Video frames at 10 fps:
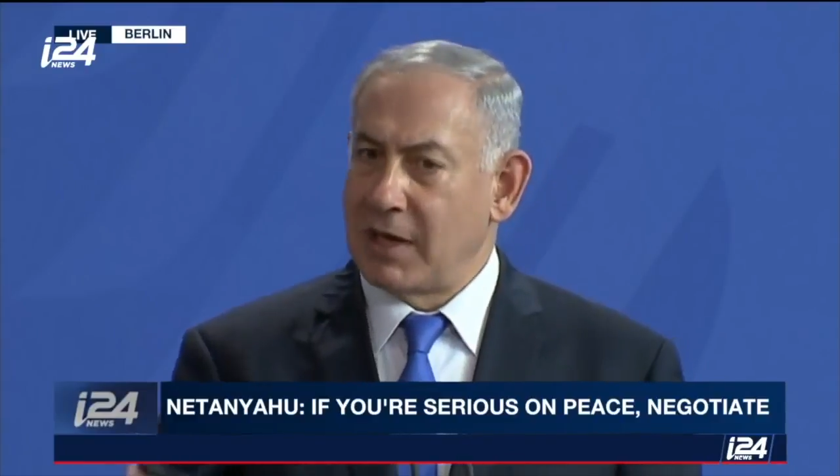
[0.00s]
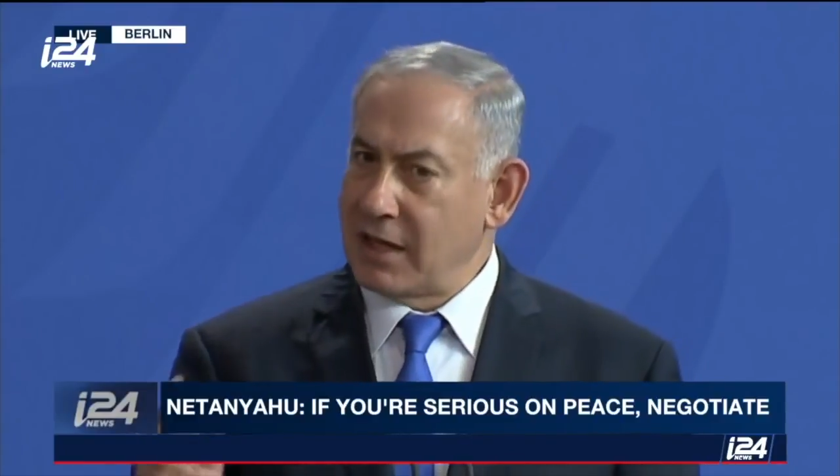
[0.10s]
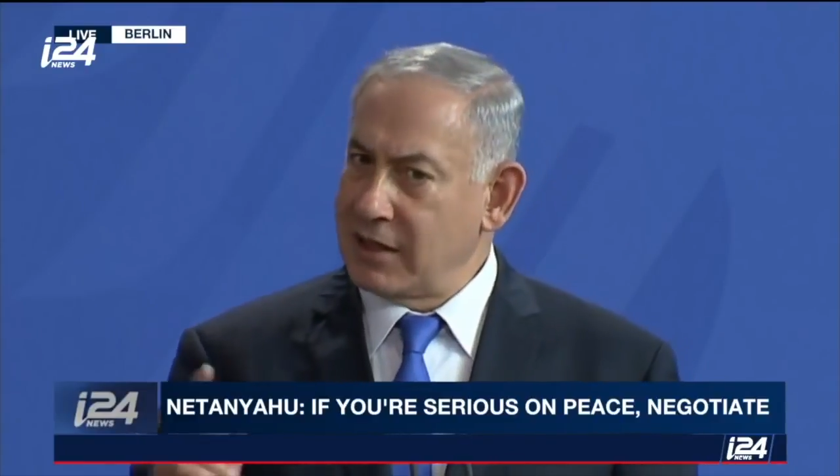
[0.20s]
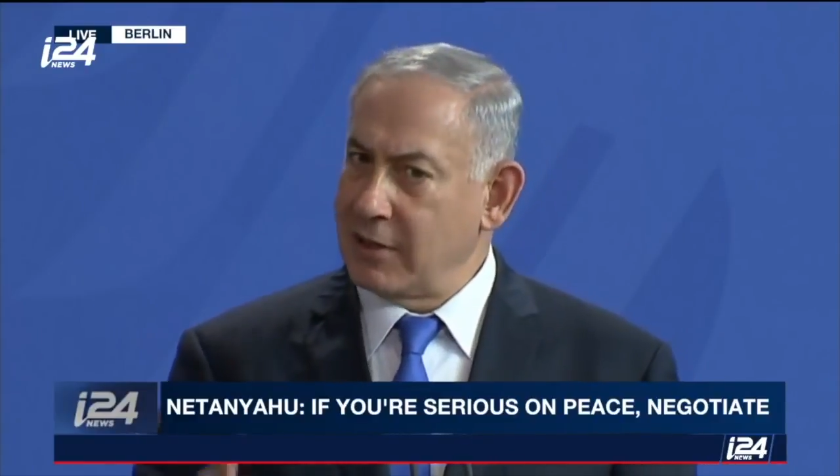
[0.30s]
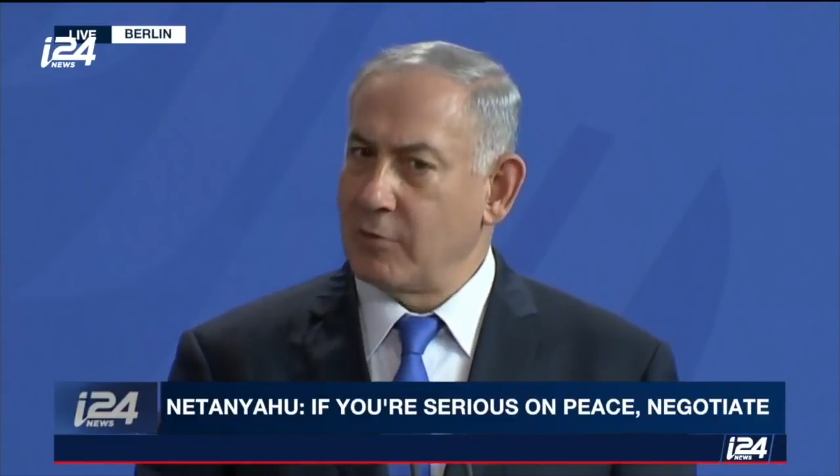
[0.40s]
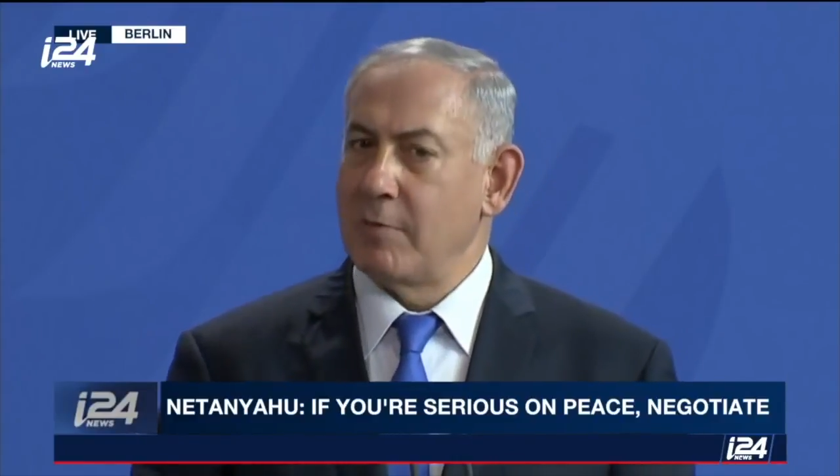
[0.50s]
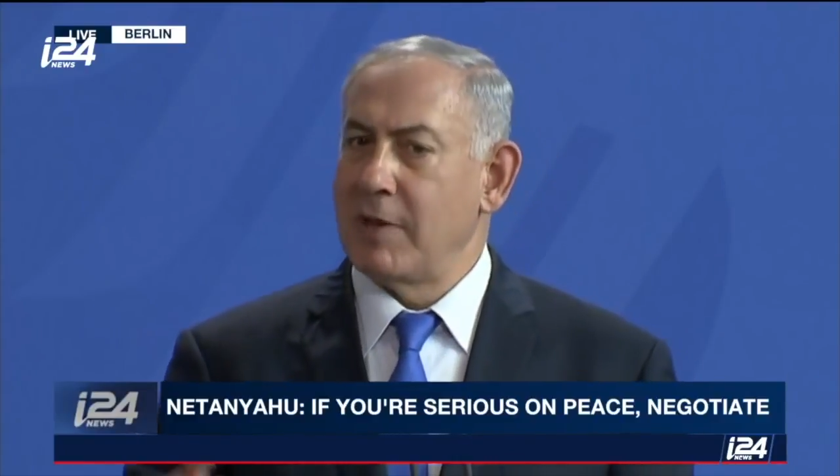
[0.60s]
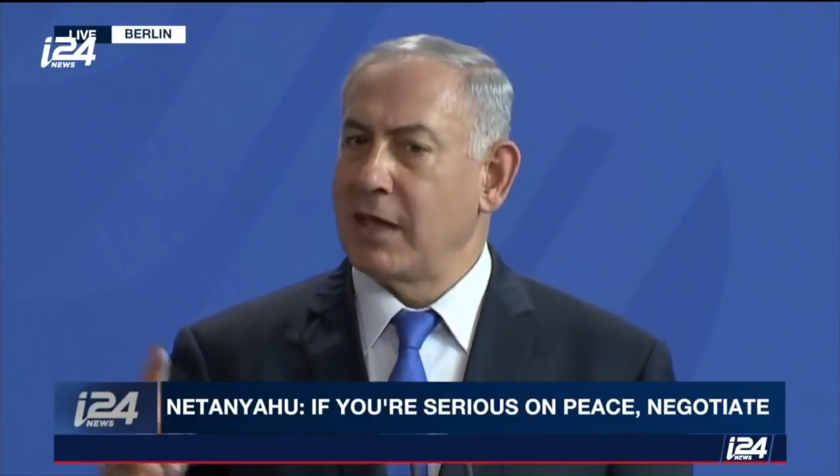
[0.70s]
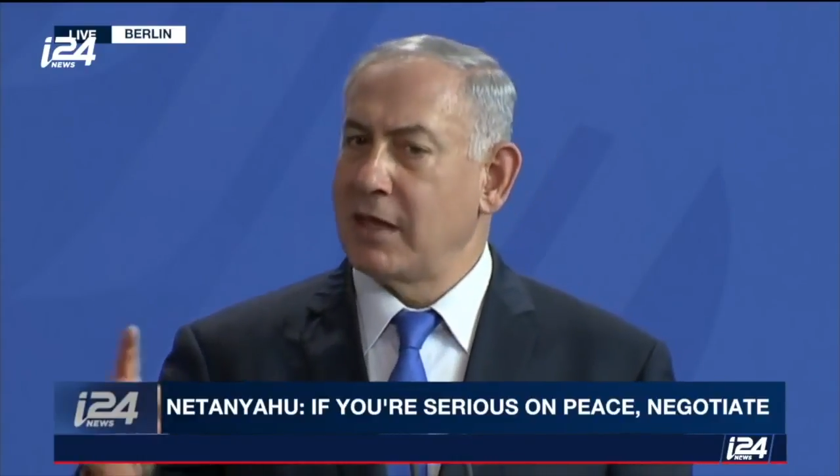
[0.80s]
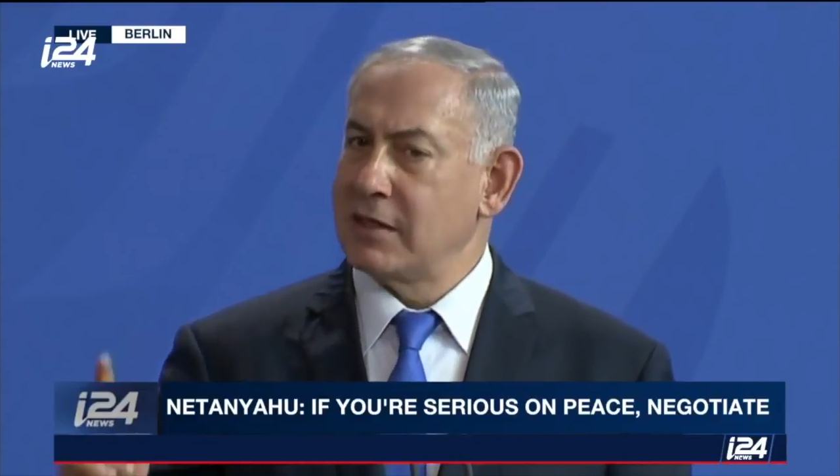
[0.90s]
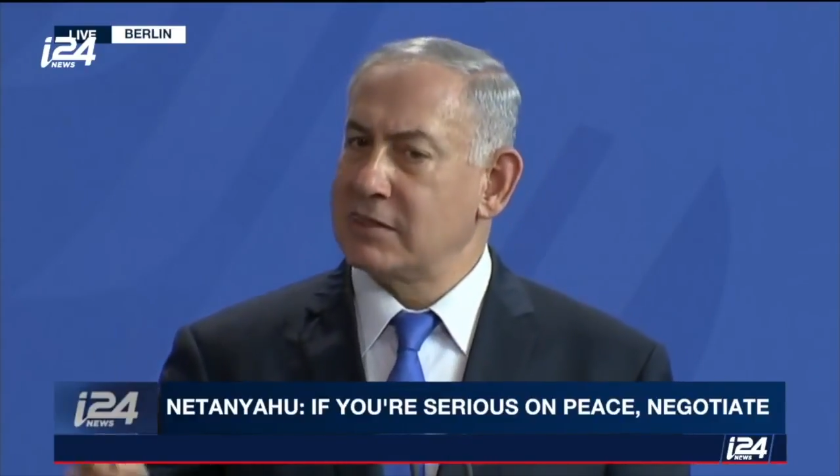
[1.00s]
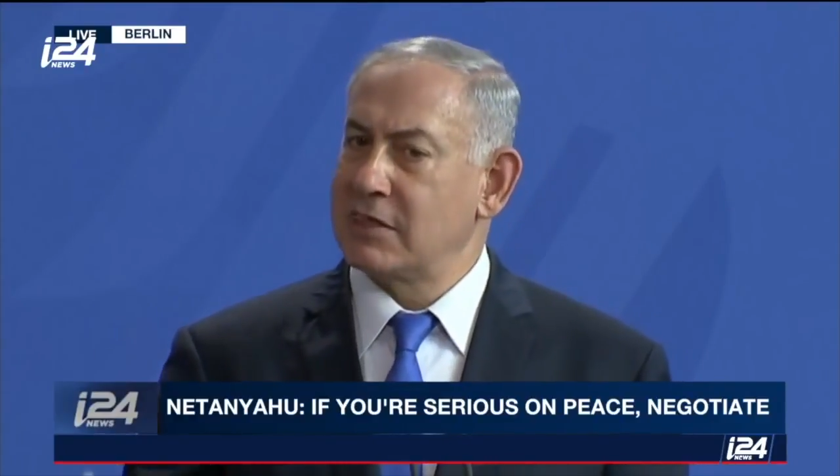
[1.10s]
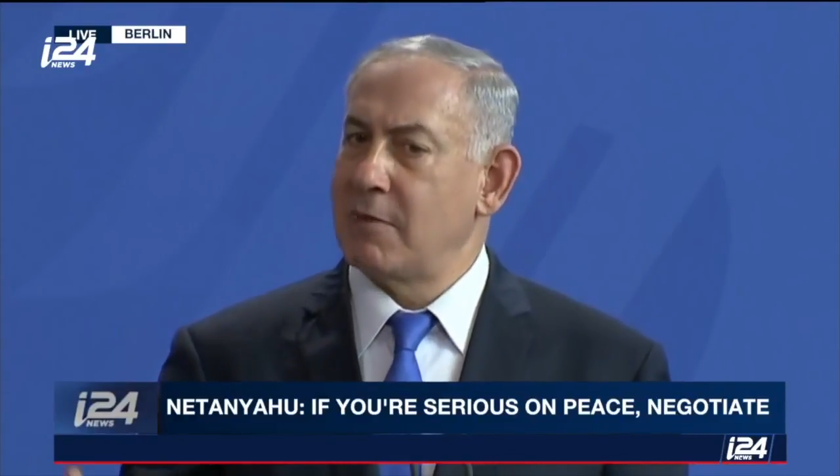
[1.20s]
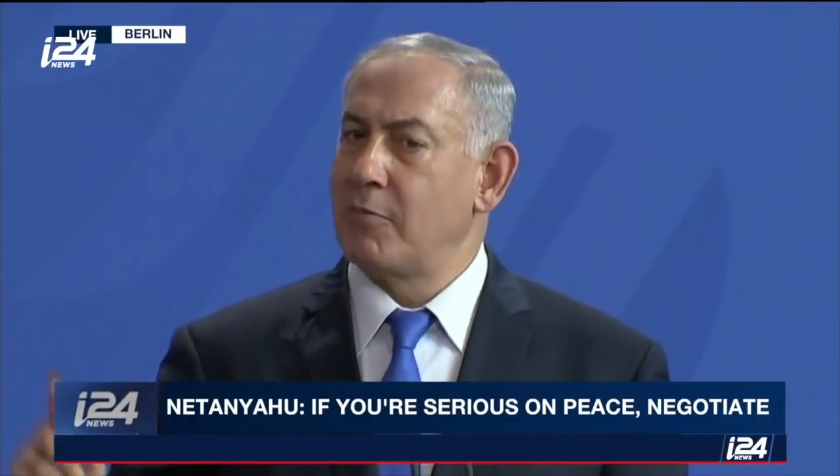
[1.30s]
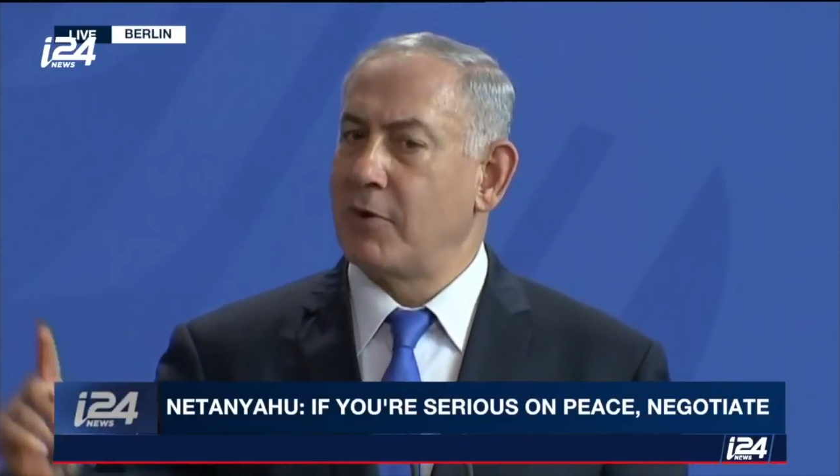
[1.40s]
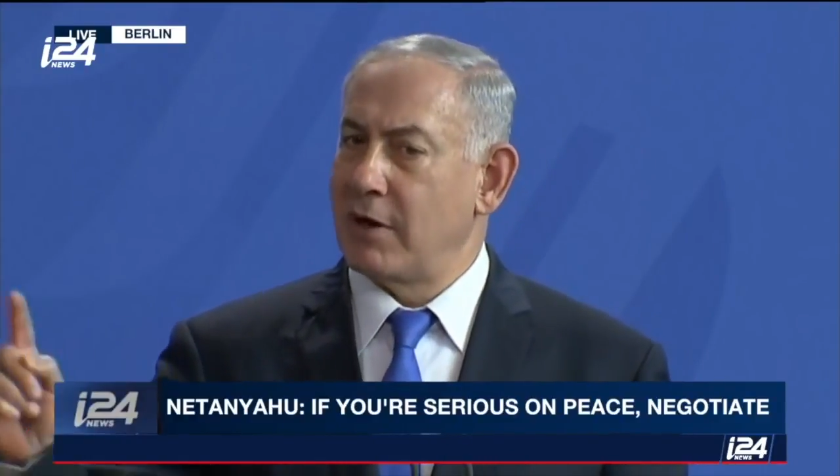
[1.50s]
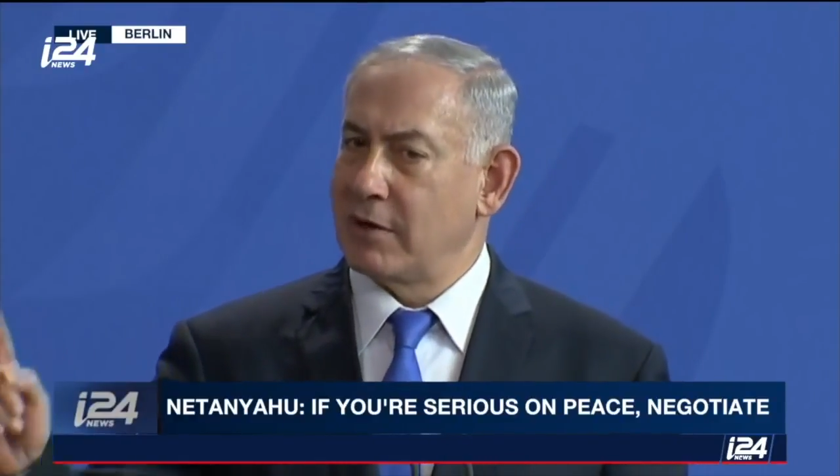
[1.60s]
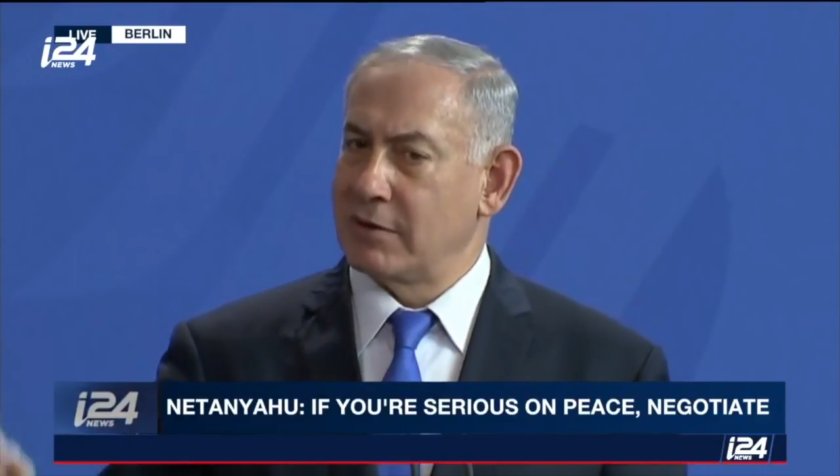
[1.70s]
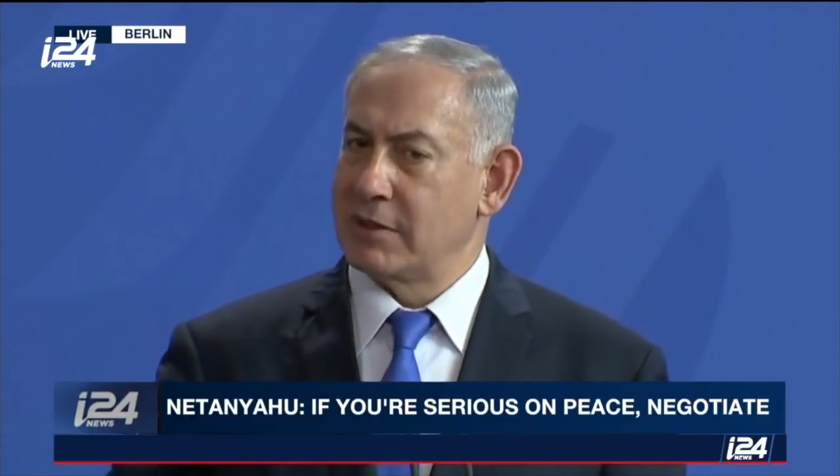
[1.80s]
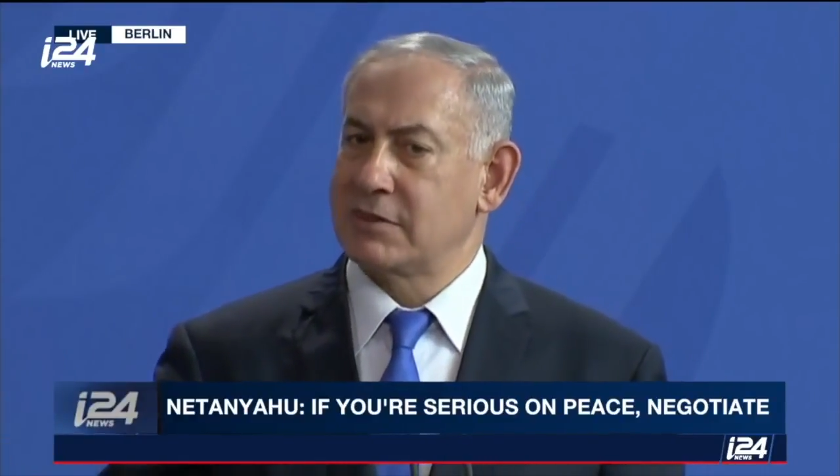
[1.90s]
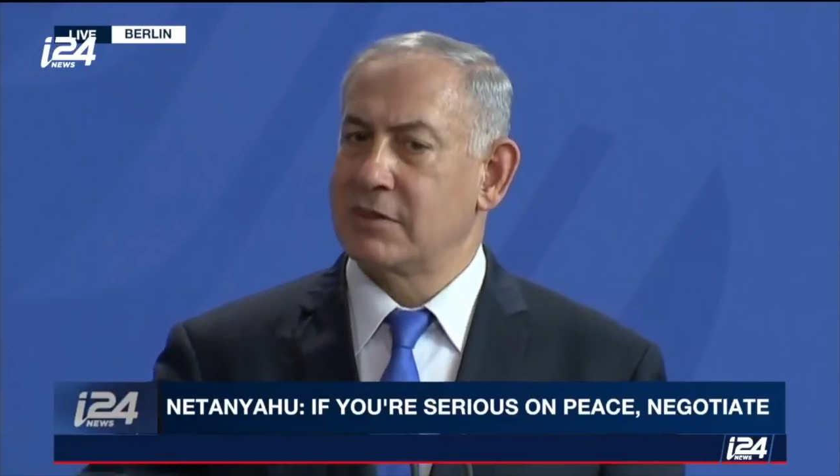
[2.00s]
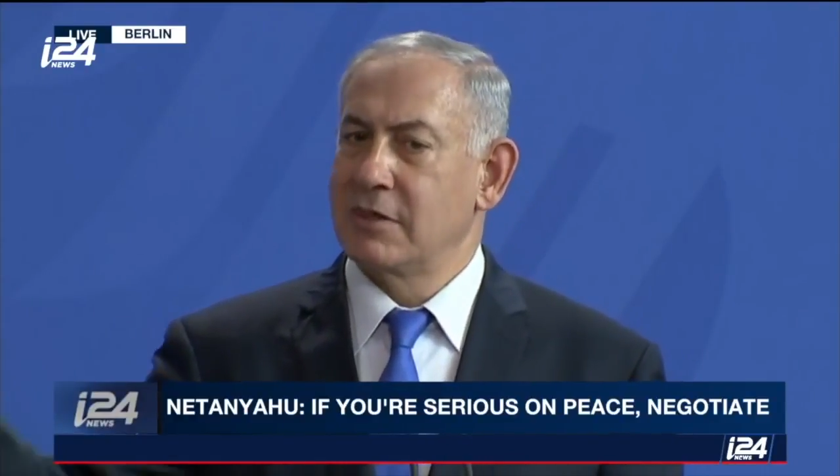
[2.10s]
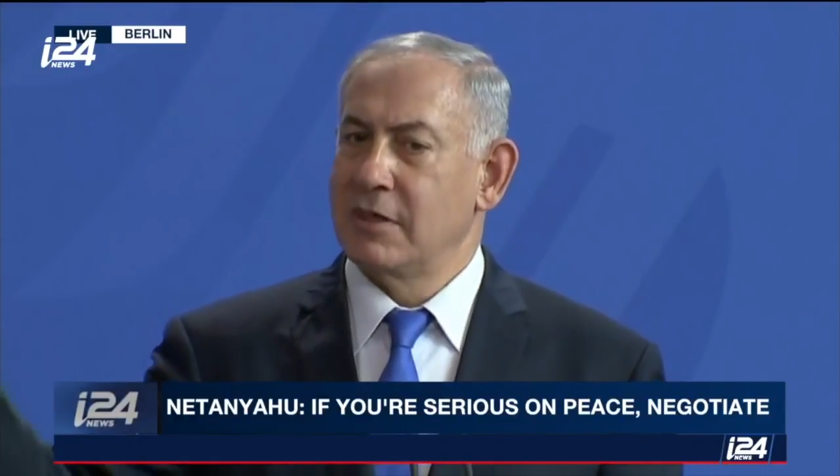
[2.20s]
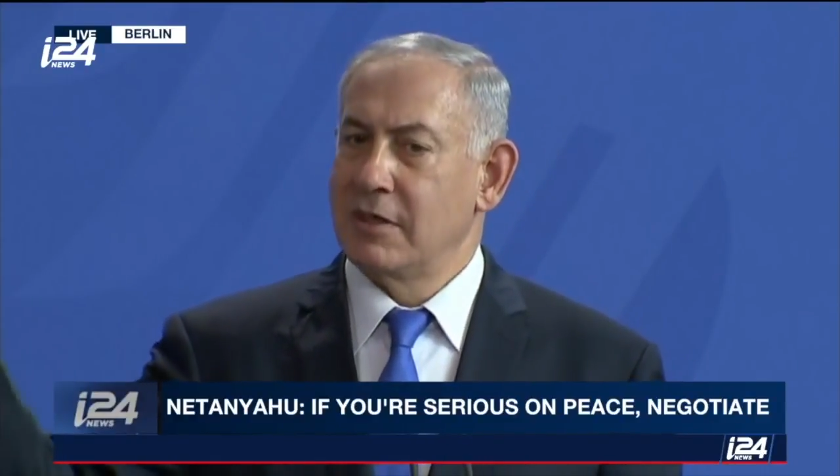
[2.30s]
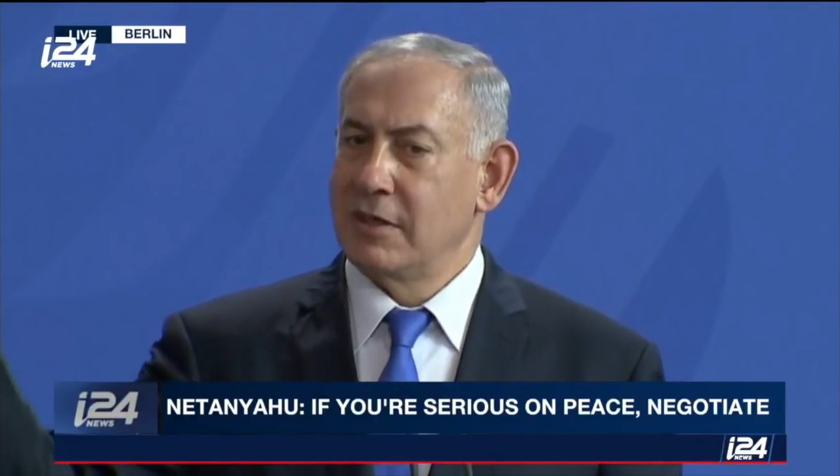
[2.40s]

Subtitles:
but I think we're making some progress